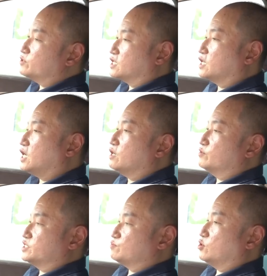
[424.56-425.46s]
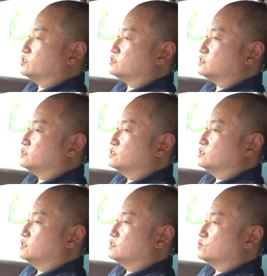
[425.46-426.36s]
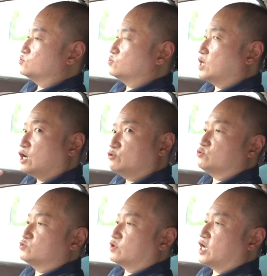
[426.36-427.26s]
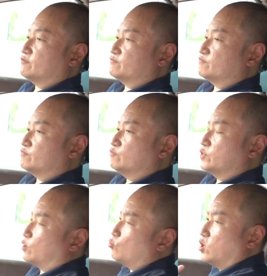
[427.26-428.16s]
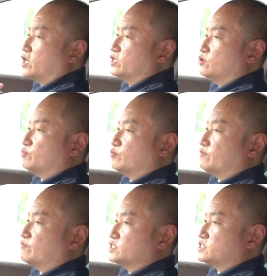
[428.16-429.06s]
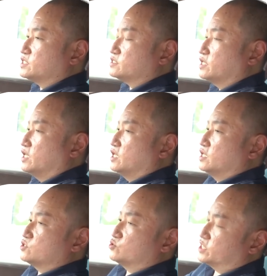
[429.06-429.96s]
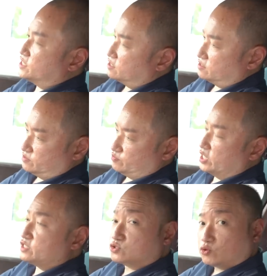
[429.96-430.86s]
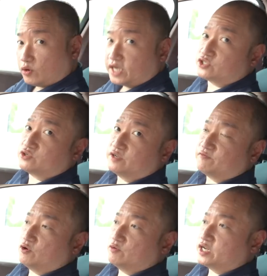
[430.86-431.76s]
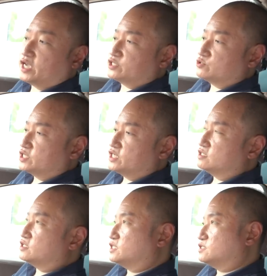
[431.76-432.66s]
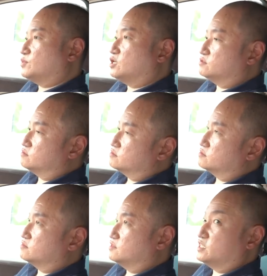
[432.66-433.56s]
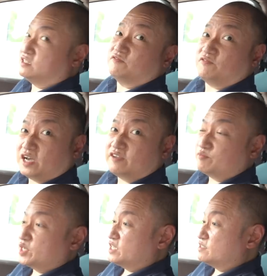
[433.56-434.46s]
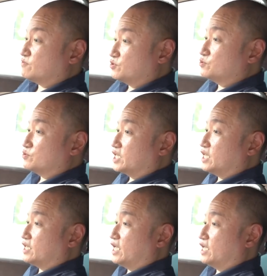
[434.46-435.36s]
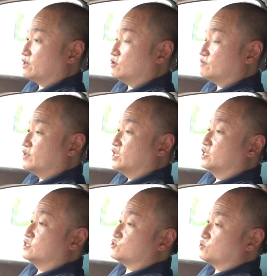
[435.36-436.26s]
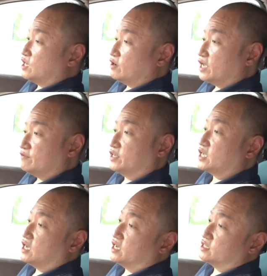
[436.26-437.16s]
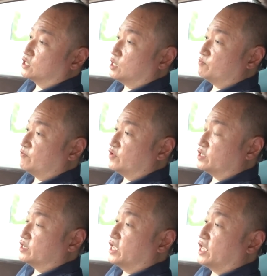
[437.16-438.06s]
the car responds to how you drive. Like, what are your preferences? So it's quite straightforward actually. It takes about less than 5 minutes for you to get the hang of. So now I have the car in comfort,